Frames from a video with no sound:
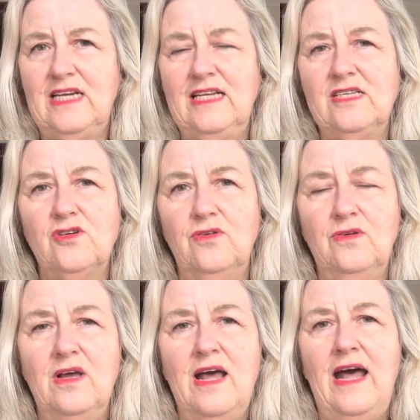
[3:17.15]
And so,
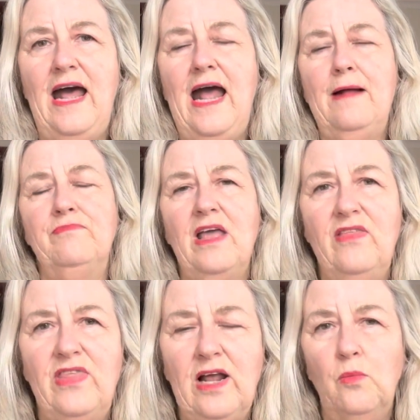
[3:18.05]
and
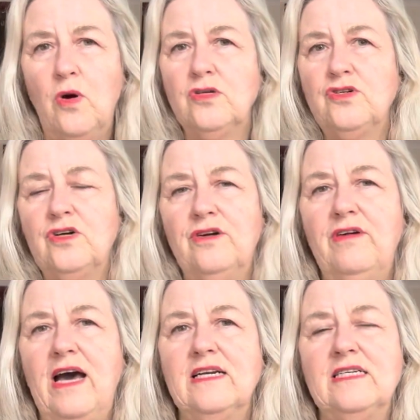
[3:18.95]
they'll wander
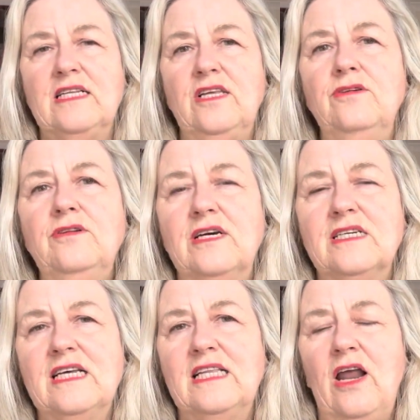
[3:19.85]
around the unit
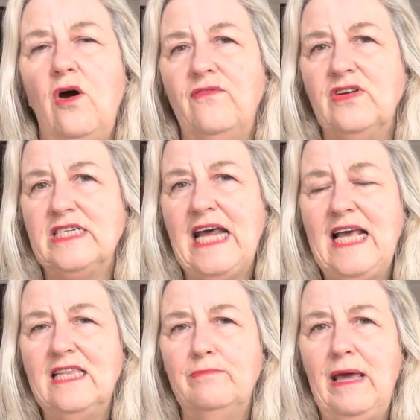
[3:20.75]
and they'll often
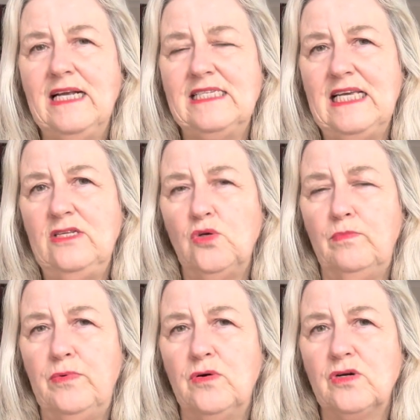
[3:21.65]
take the magazines or
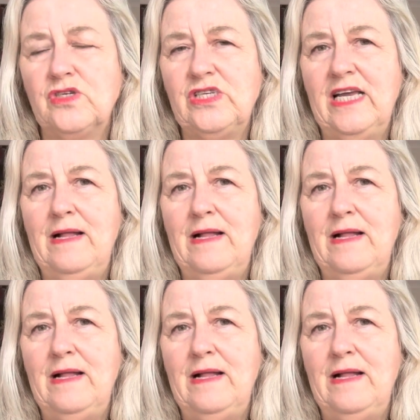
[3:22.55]
books